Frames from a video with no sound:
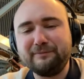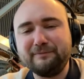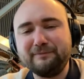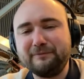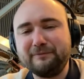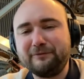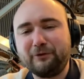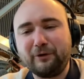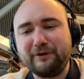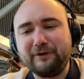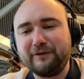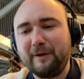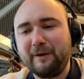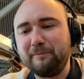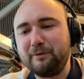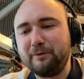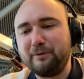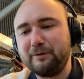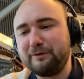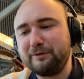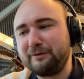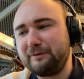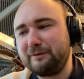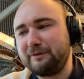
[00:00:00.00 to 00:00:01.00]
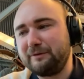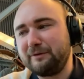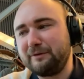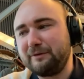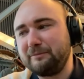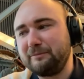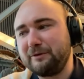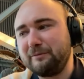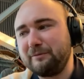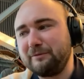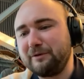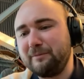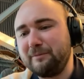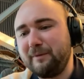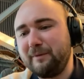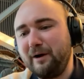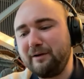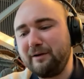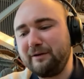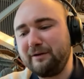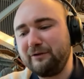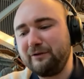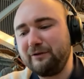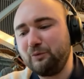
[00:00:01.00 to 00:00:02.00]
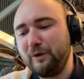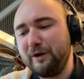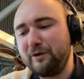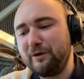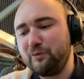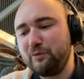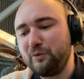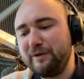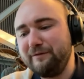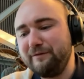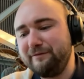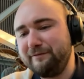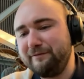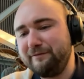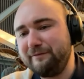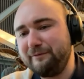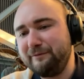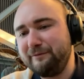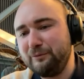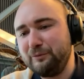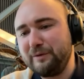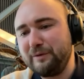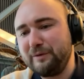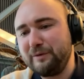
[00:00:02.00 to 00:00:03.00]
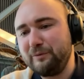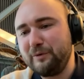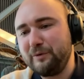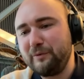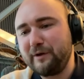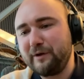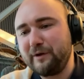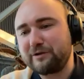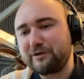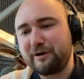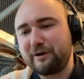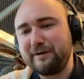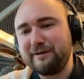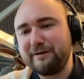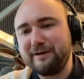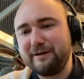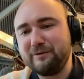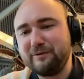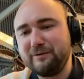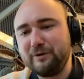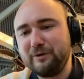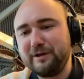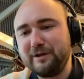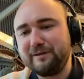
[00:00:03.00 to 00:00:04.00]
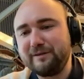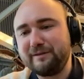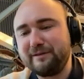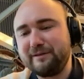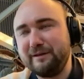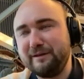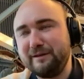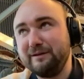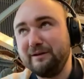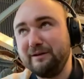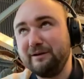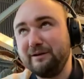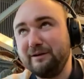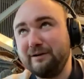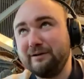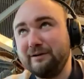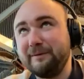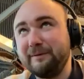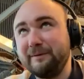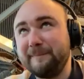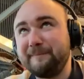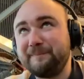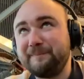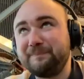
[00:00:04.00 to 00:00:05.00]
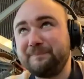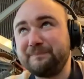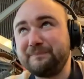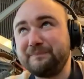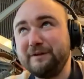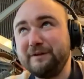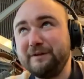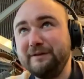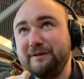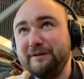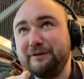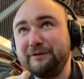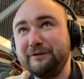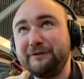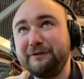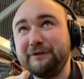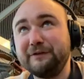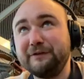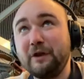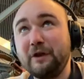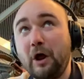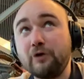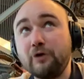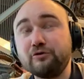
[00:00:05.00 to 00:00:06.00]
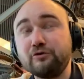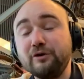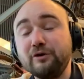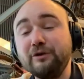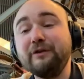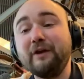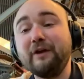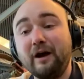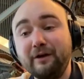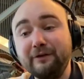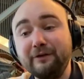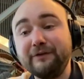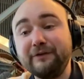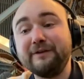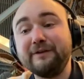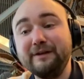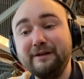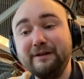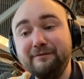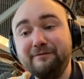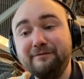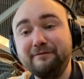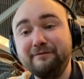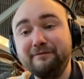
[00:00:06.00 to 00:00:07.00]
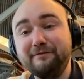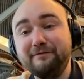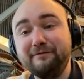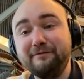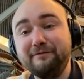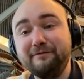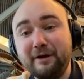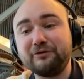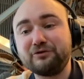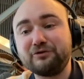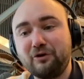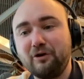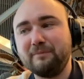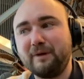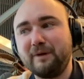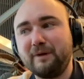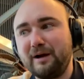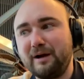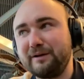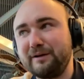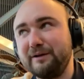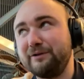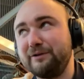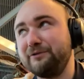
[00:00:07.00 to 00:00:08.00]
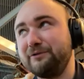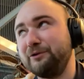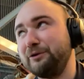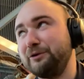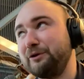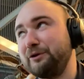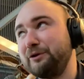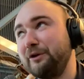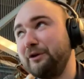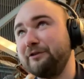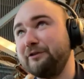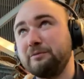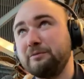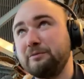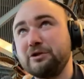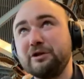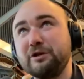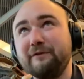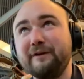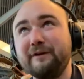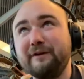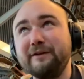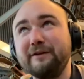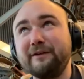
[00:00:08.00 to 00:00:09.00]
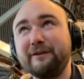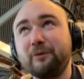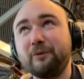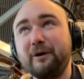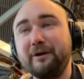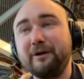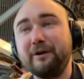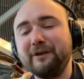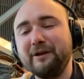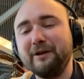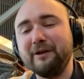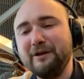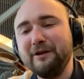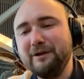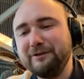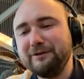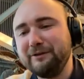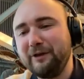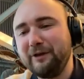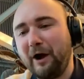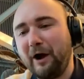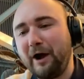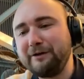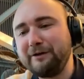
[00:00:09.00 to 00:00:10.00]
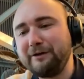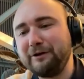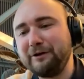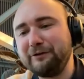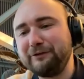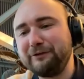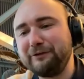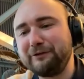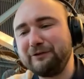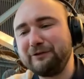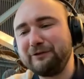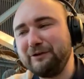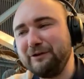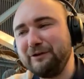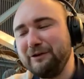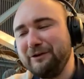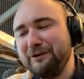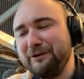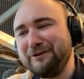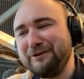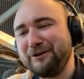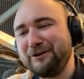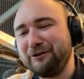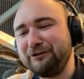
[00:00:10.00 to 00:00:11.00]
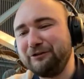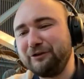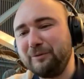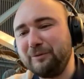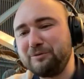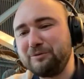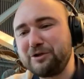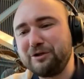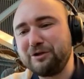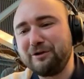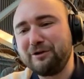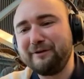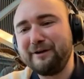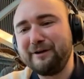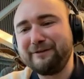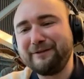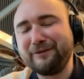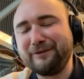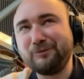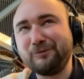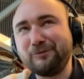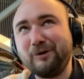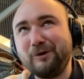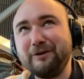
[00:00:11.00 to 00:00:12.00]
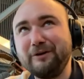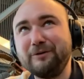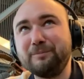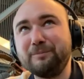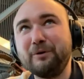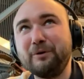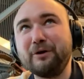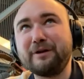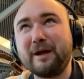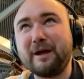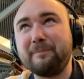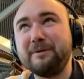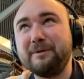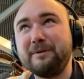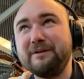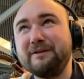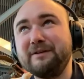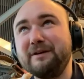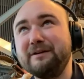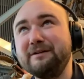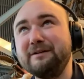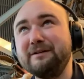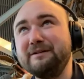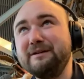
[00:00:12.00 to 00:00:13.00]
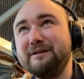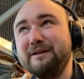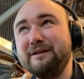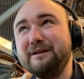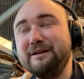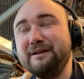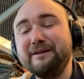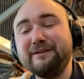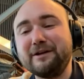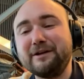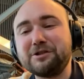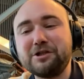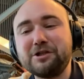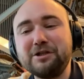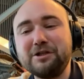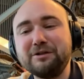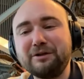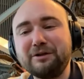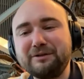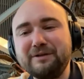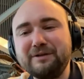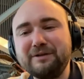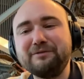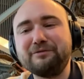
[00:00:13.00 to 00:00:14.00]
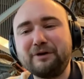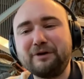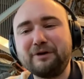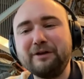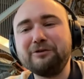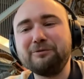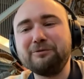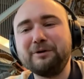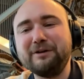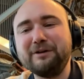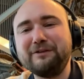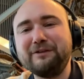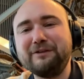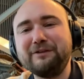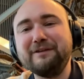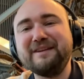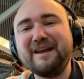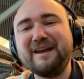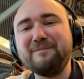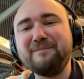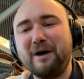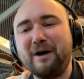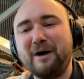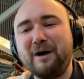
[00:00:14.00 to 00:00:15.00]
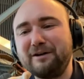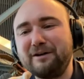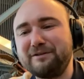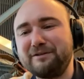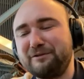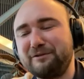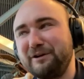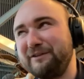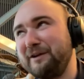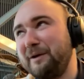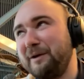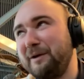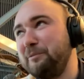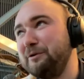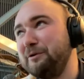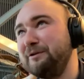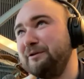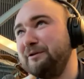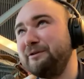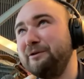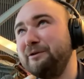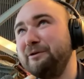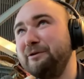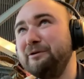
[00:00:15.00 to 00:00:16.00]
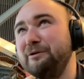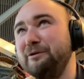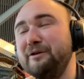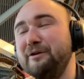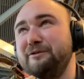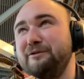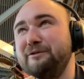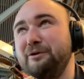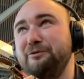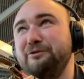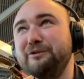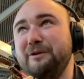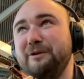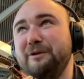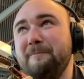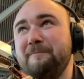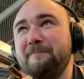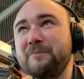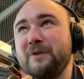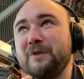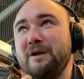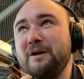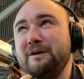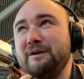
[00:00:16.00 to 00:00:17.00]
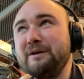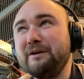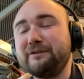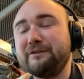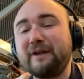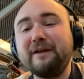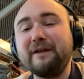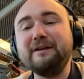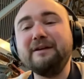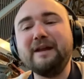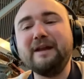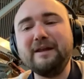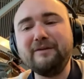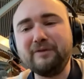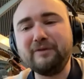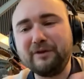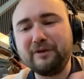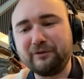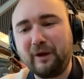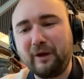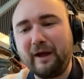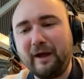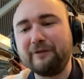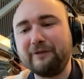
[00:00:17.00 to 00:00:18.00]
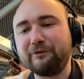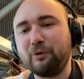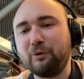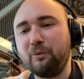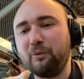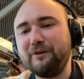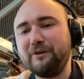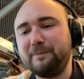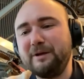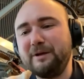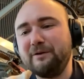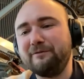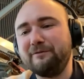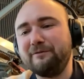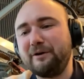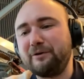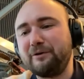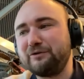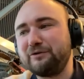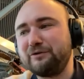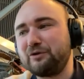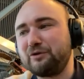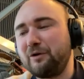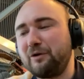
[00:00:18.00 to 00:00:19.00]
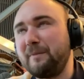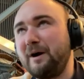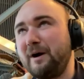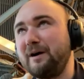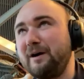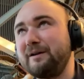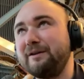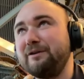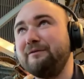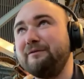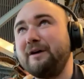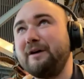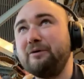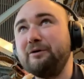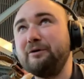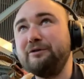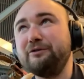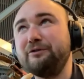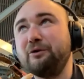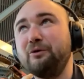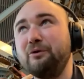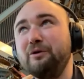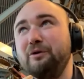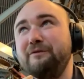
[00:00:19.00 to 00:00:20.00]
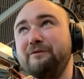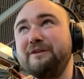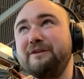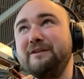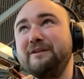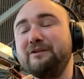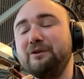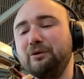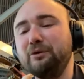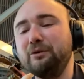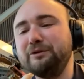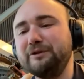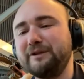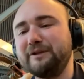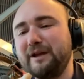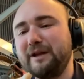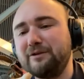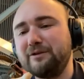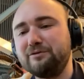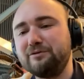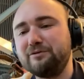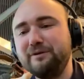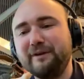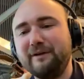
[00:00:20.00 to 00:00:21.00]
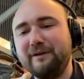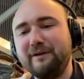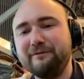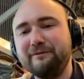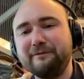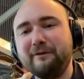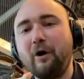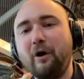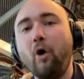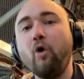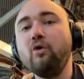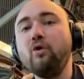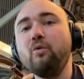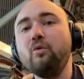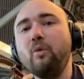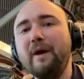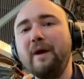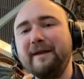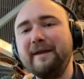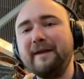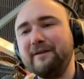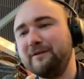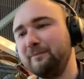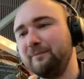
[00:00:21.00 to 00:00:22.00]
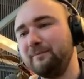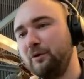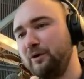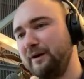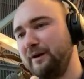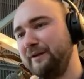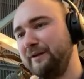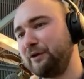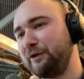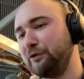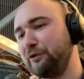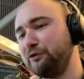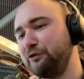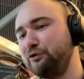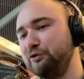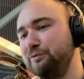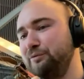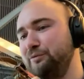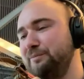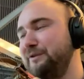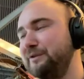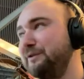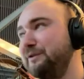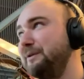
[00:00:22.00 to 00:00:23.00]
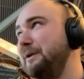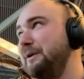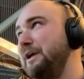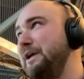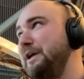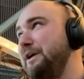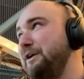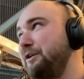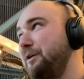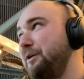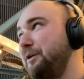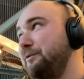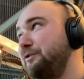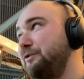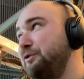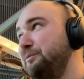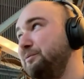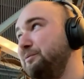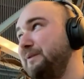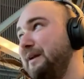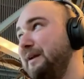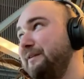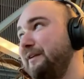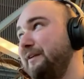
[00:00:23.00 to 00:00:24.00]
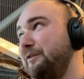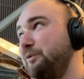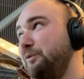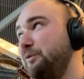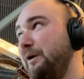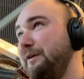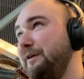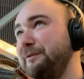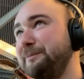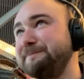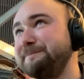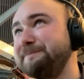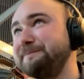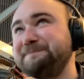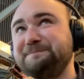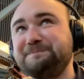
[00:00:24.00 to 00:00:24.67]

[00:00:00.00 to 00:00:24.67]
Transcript: for example, the, the, the, markets where we've we, we were trading with in um, in the 1600s are still very strong markets for the consumption of Alsace wines. The highest consumption of Alsace wines per capita is actually not in France, but it's in Denmark, for example. So all of those, Scandinavia has always been a very strong market of ours. So all of these northern countries have always more or less consumed consumed Alsace wines.